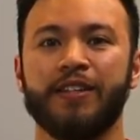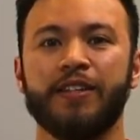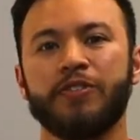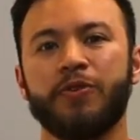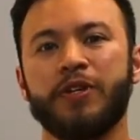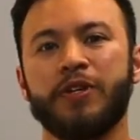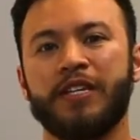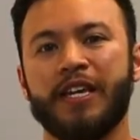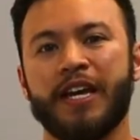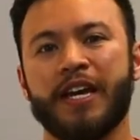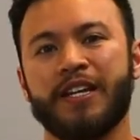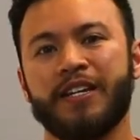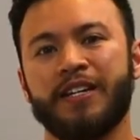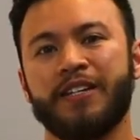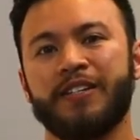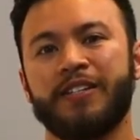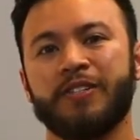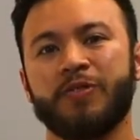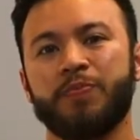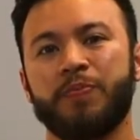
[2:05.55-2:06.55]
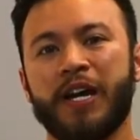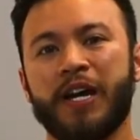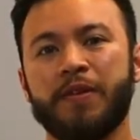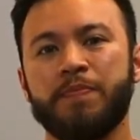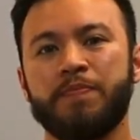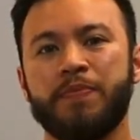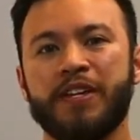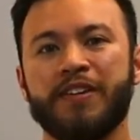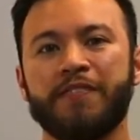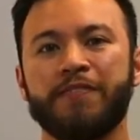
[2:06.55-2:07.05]
So again, despite
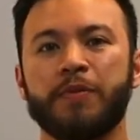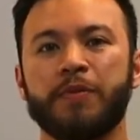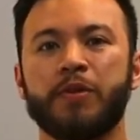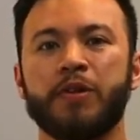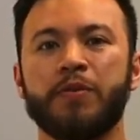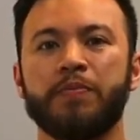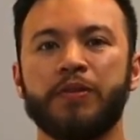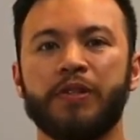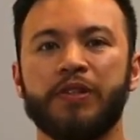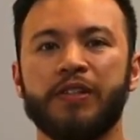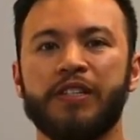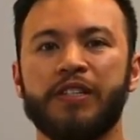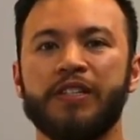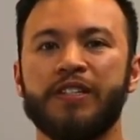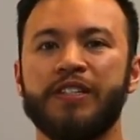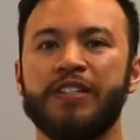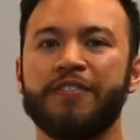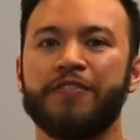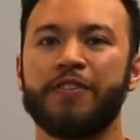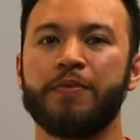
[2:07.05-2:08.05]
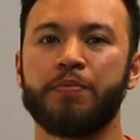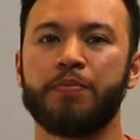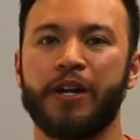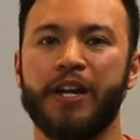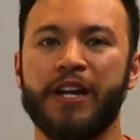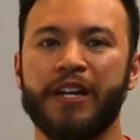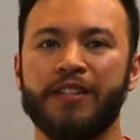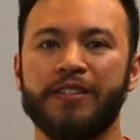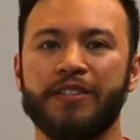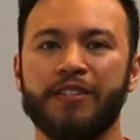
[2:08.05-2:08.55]
being from completely different
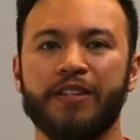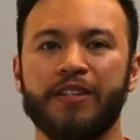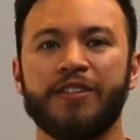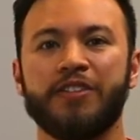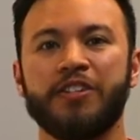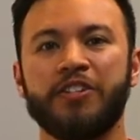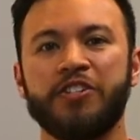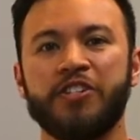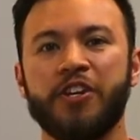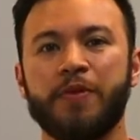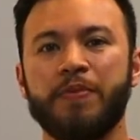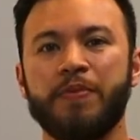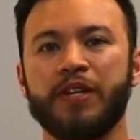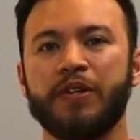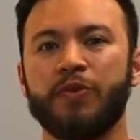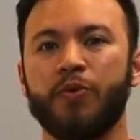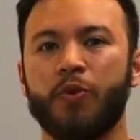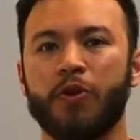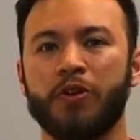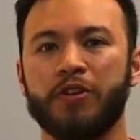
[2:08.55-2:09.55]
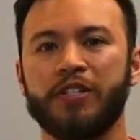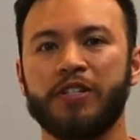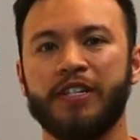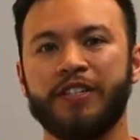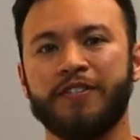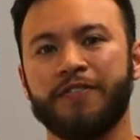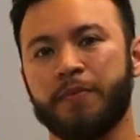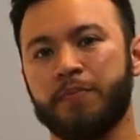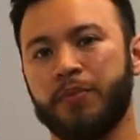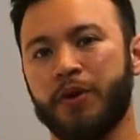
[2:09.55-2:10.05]
brands, the shipping and
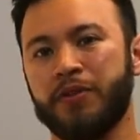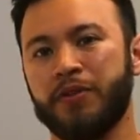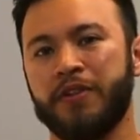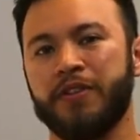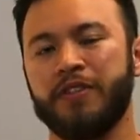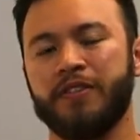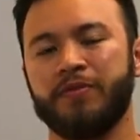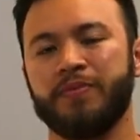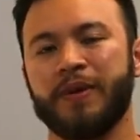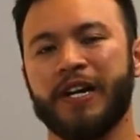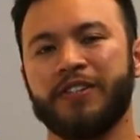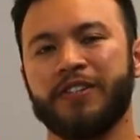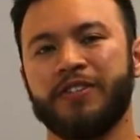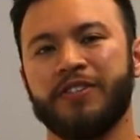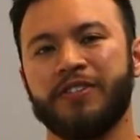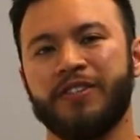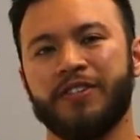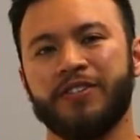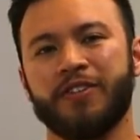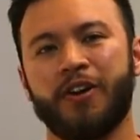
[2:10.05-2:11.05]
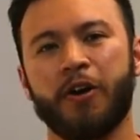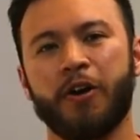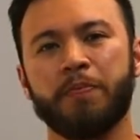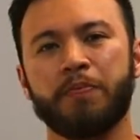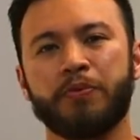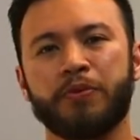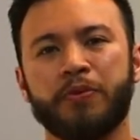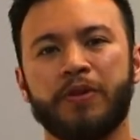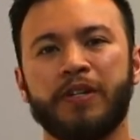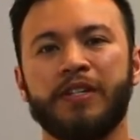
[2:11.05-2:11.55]
warranties for both of these mattresses are
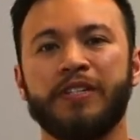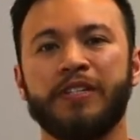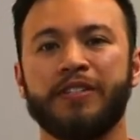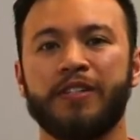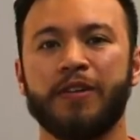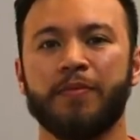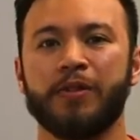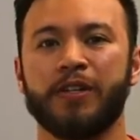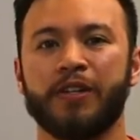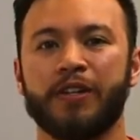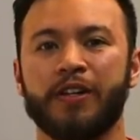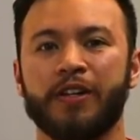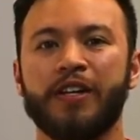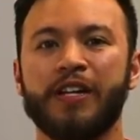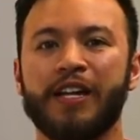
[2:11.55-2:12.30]
pretty similar,